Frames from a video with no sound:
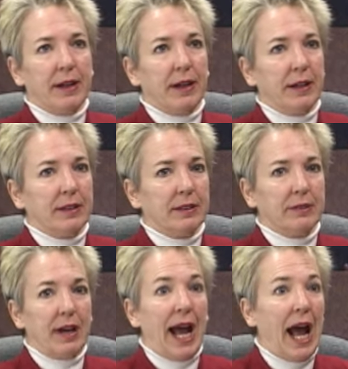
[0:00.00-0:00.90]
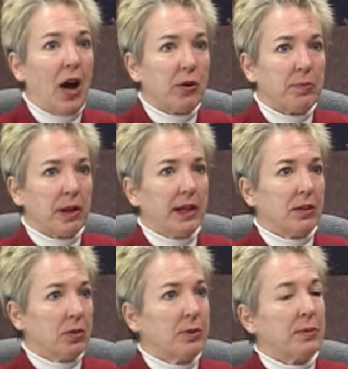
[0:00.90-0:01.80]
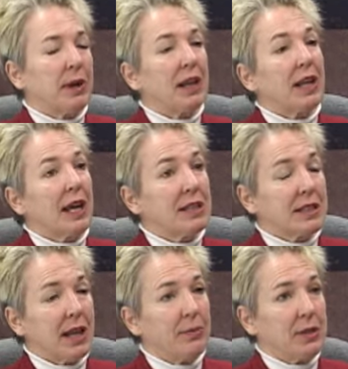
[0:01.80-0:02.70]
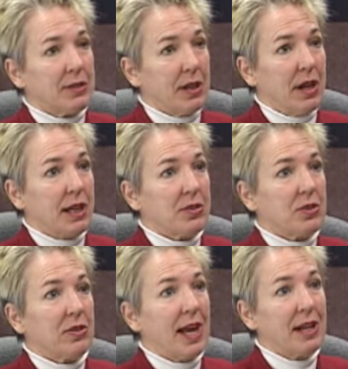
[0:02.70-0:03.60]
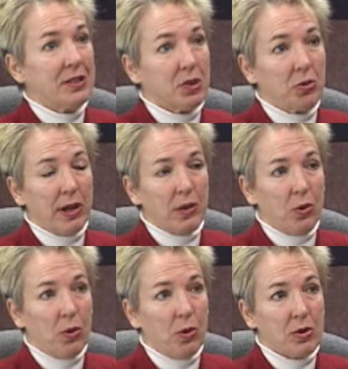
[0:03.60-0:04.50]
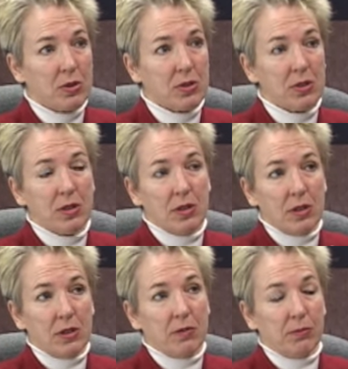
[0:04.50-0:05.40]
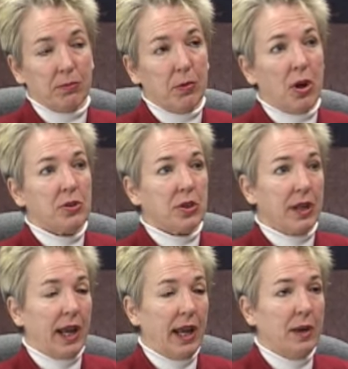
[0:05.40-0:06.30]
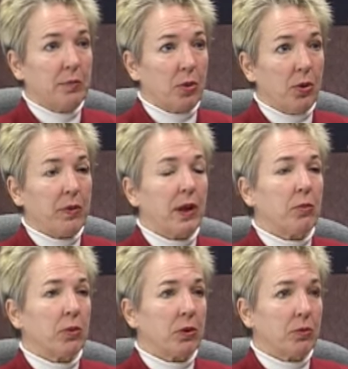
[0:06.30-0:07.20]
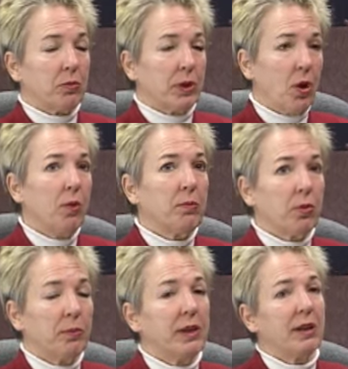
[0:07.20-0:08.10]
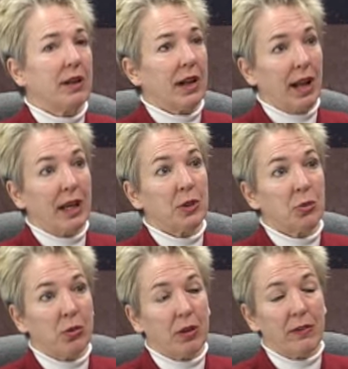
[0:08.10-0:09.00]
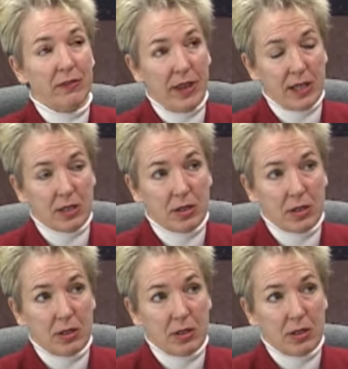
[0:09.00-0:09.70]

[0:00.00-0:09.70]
how to plant, a little bit about landscape design. So that's a great course, March and April, that we hope will be an annual event.